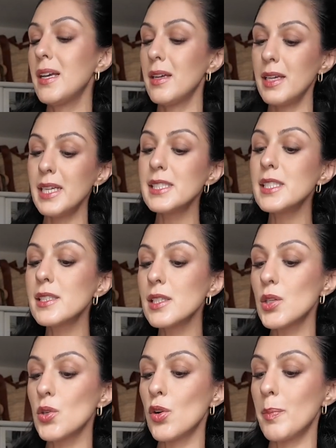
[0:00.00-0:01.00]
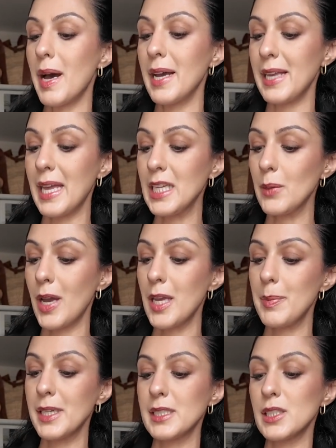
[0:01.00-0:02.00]
It is a secure bag anyway
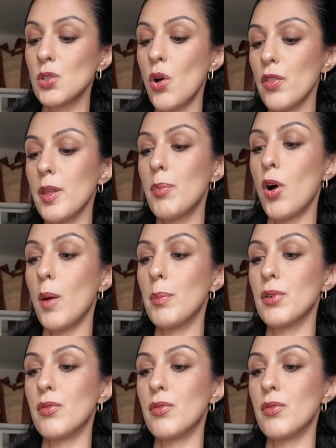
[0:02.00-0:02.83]
because it's got the popper